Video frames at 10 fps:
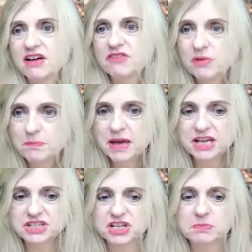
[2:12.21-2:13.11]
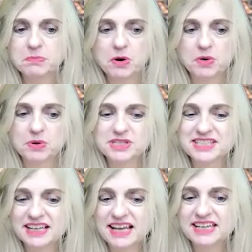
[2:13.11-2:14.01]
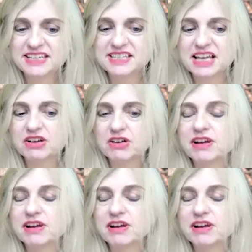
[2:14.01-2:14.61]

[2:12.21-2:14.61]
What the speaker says: from matching borrowers to lenders and